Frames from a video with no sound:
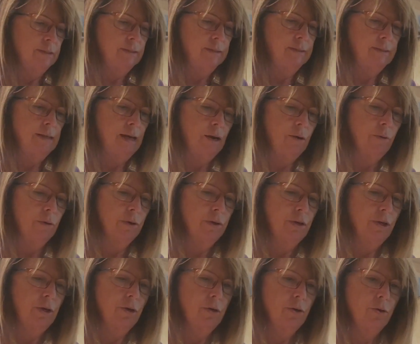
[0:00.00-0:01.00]

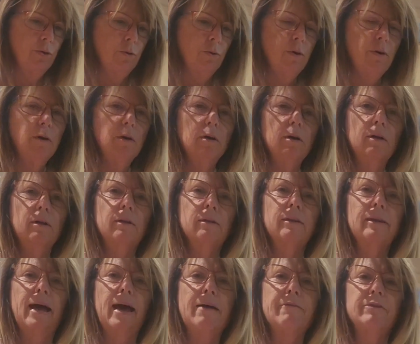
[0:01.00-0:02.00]
sourdough
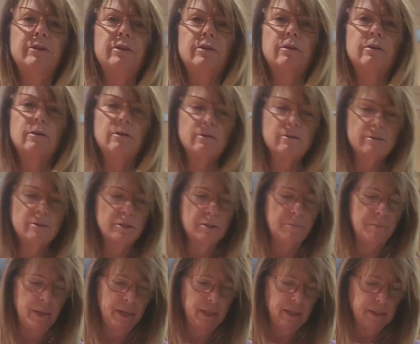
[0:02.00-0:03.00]
lavender
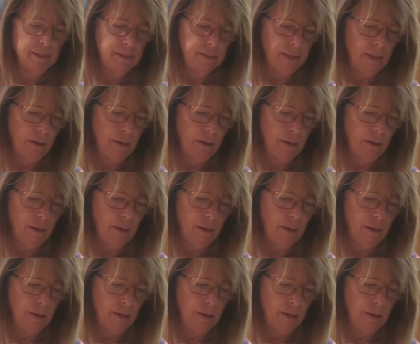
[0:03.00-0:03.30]
to make it